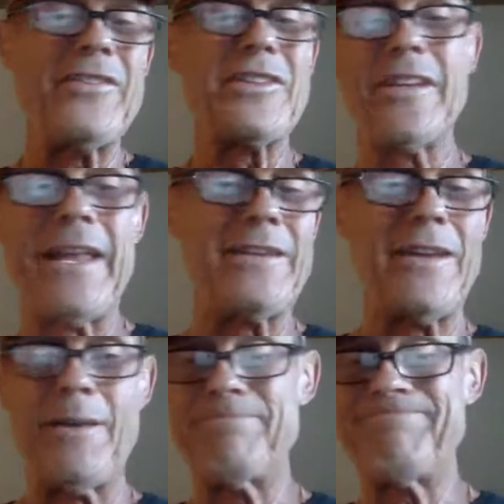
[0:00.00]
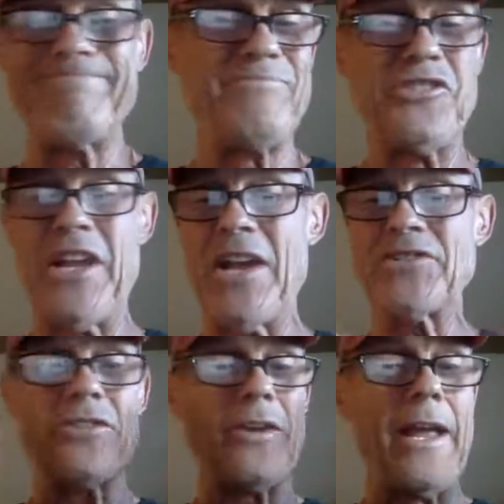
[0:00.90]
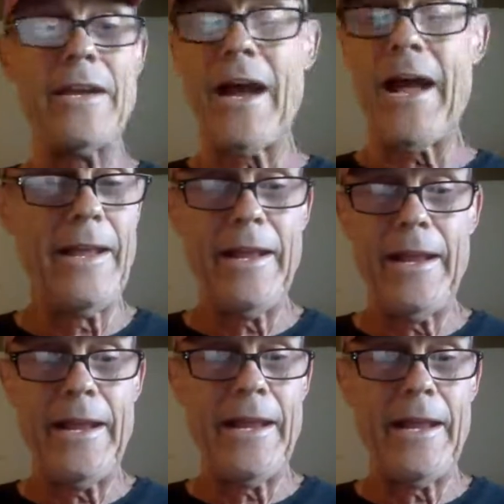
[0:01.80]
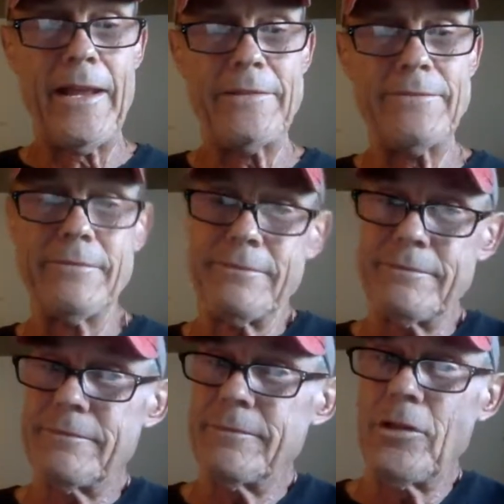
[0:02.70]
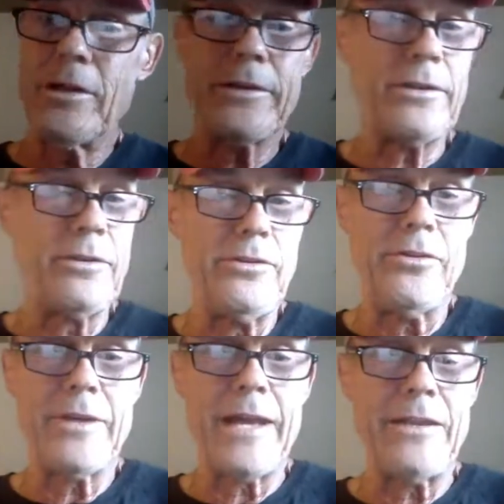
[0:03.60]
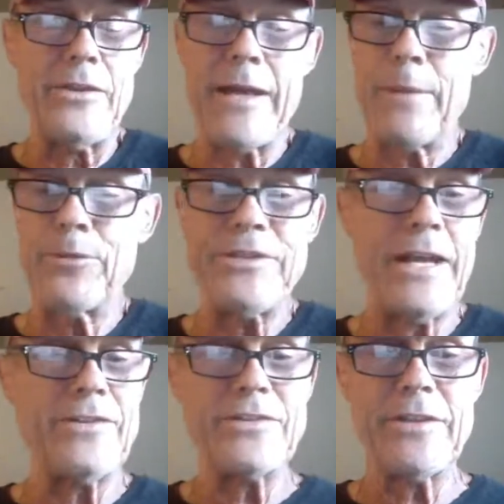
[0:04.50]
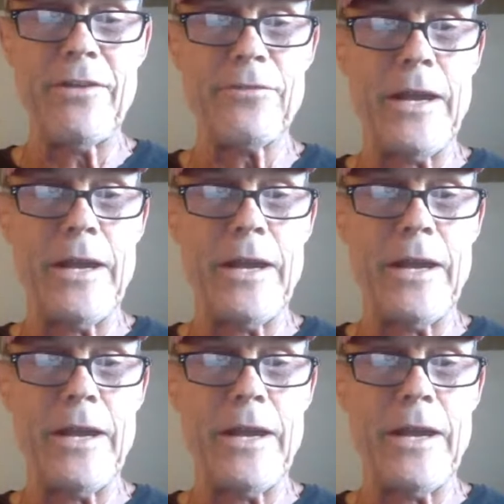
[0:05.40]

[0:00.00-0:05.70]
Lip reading: end up chest or head high. And look, you got to protect yourself,